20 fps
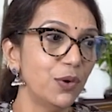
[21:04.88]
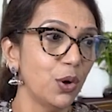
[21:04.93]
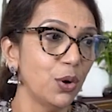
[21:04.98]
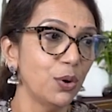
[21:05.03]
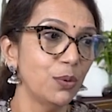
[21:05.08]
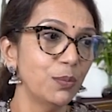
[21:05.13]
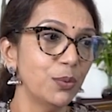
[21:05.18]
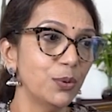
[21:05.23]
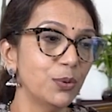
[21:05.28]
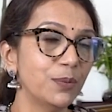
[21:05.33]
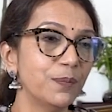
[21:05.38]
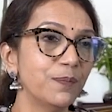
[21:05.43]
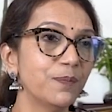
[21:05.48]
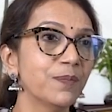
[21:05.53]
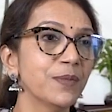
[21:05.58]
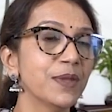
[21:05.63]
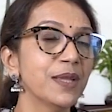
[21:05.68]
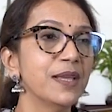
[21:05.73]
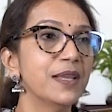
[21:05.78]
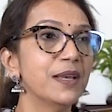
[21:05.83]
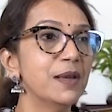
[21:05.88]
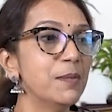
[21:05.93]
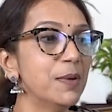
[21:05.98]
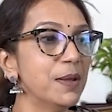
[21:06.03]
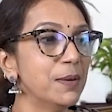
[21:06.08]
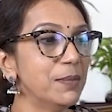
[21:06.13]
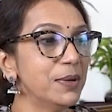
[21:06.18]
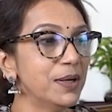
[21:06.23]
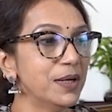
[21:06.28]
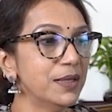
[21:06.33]
long bone.
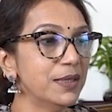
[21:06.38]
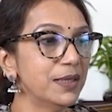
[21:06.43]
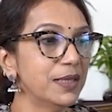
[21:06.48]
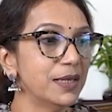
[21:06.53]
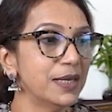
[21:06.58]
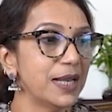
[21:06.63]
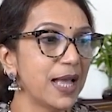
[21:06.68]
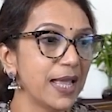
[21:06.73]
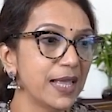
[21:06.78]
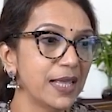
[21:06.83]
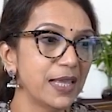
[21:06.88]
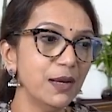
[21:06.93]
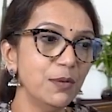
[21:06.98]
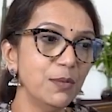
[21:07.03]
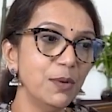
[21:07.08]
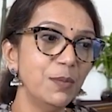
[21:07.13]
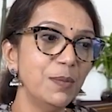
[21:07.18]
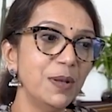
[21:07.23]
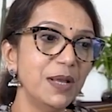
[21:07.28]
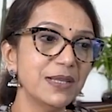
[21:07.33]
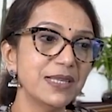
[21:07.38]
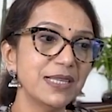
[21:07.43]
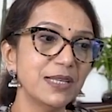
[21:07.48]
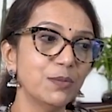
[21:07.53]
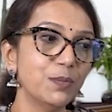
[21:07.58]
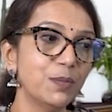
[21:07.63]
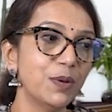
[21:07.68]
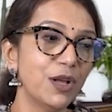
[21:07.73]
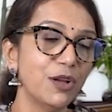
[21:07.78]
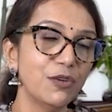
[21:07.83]
Remember, the diagram of blood
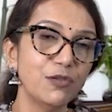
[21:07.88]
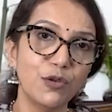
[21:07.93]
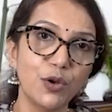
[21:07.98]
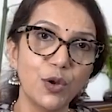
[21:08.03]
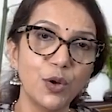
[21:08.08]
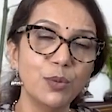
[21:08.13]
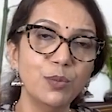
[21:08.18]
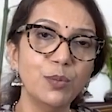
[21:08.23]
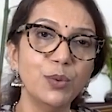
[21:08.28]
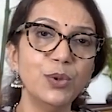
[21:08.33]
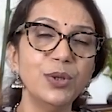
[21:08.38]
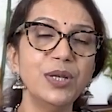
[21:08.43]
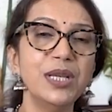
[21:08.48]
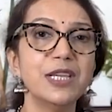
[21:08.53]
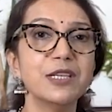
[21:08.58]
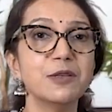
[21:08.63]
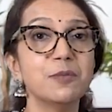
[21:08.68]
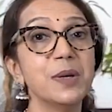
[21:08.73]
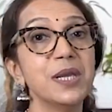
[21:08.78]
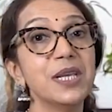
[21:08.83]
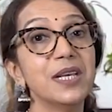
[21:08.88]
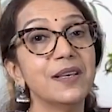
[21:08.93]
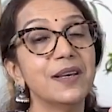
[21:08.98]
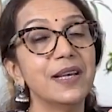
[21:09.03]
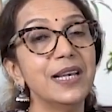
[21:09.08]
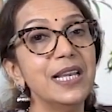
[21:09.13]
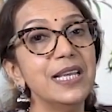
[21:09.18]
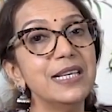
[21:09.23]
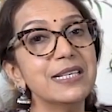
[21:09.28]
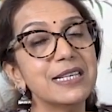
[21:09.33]
supply of long bone is being
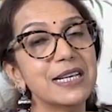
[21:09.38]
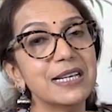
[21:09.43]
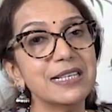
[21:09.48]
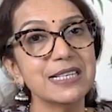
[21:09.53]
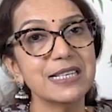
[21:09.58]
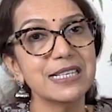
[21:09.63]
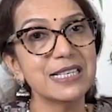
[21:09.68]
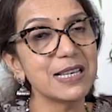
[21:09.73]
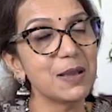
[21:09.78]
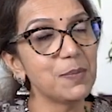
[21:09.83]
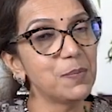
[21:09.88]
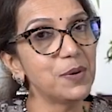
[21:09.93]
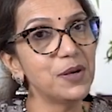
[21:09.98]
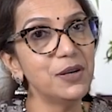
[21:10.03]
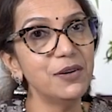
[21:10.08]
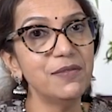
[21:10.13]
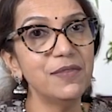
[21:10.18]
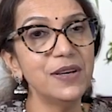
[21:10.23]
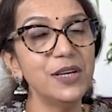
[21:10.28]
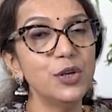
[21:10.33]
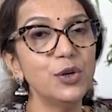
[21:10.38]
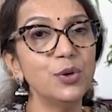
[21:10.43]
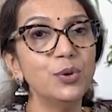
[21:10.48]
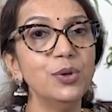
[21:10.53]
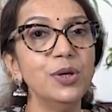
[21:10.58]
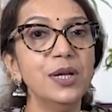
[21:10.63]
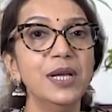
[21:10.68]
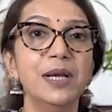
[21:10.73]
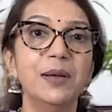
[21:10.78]
released as a separate video.